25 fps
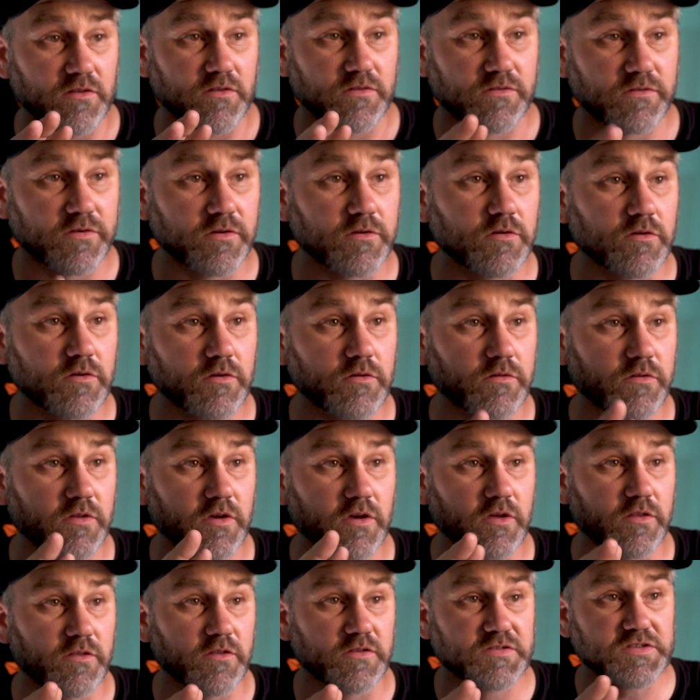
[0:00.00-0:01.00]
Two,
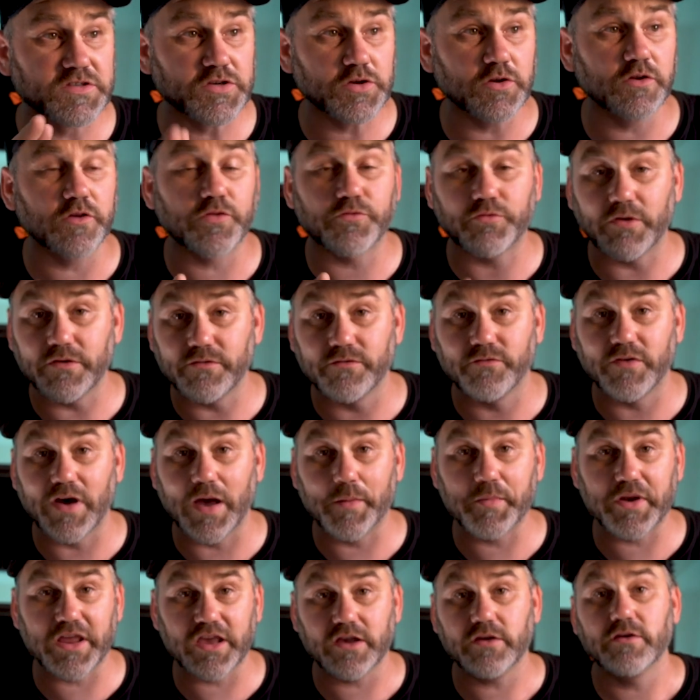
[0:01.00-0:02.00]
the 223 for
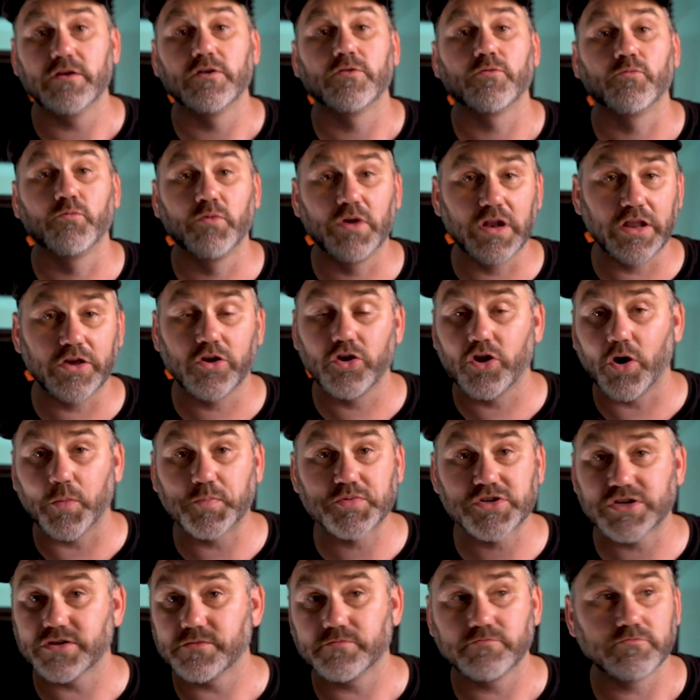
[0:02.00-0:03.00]
varminting, really good
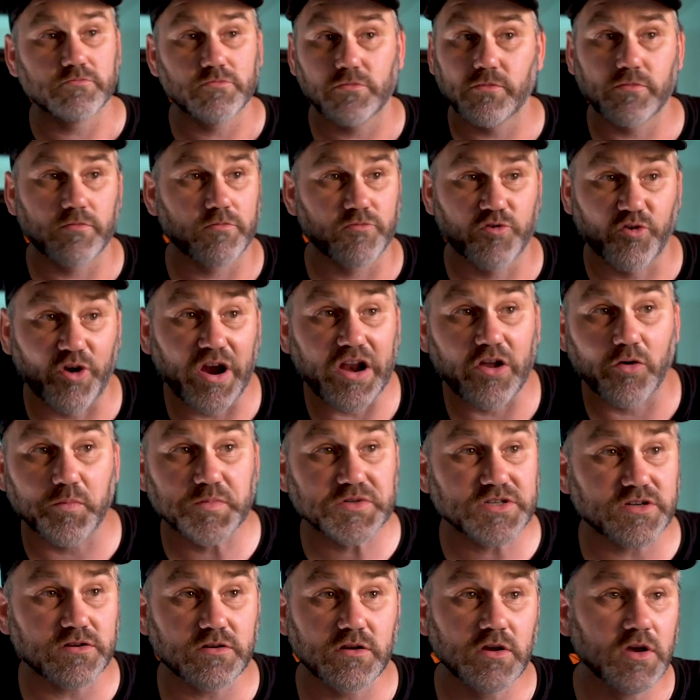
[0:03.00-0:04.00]
option. Great
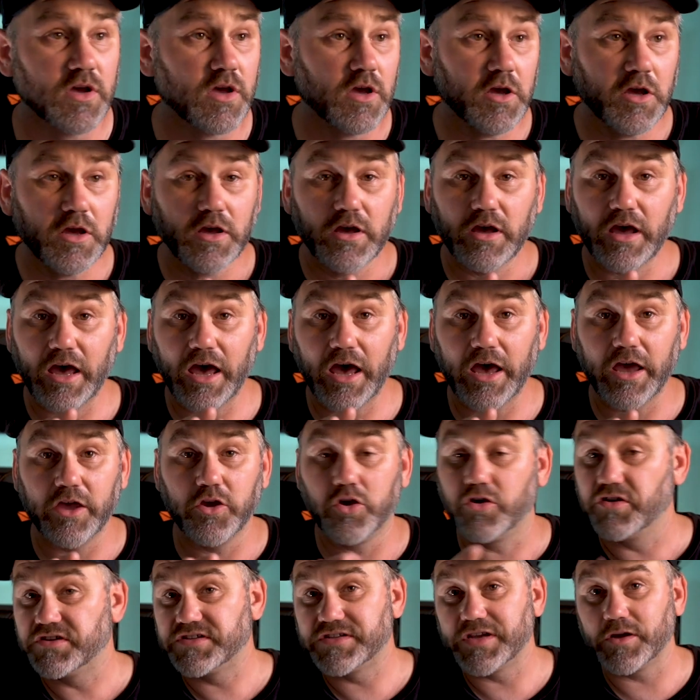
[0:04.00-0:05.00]
option.
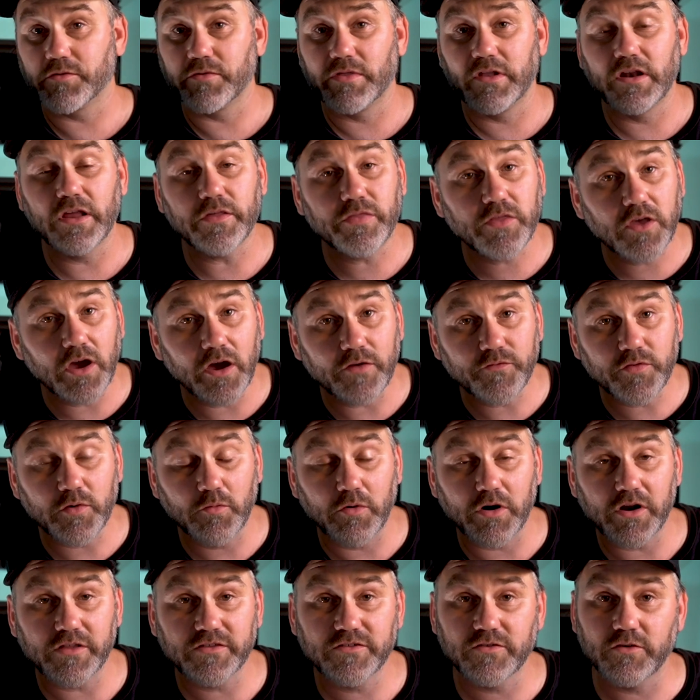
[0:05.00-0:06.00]
You could stick with the Lithgow if you
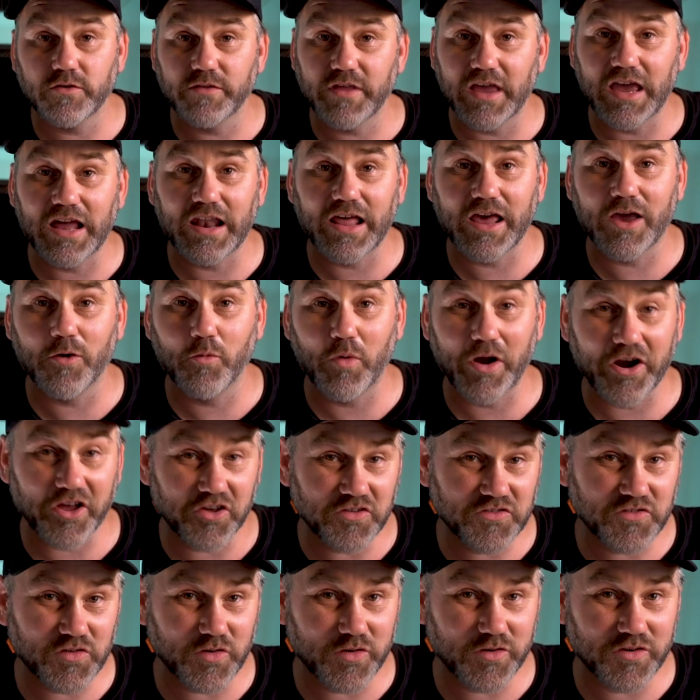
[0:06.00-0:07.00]
wanted to. The LA
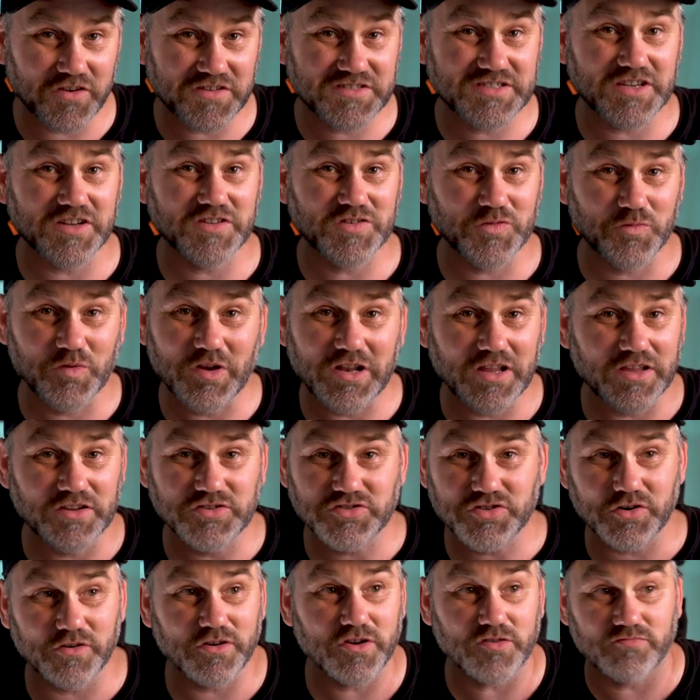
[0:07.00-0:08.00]
102 you said you really
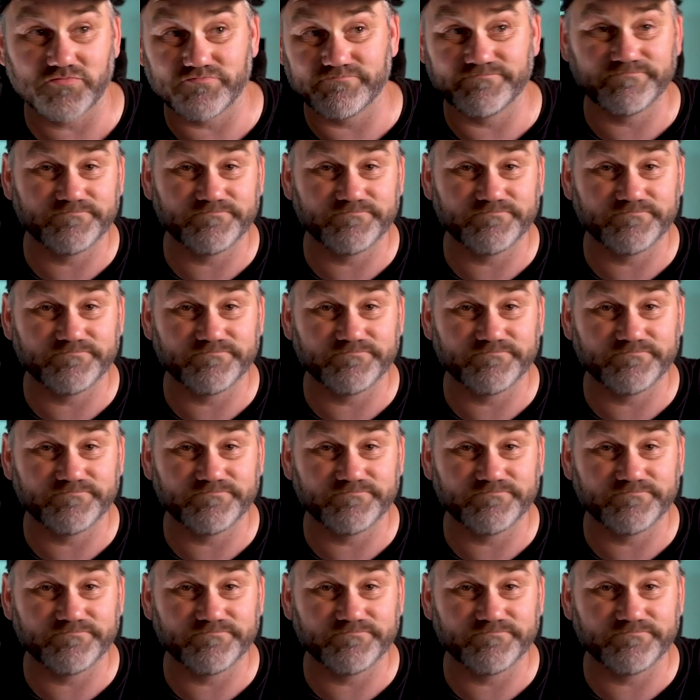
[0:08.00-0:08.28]
enjoyed.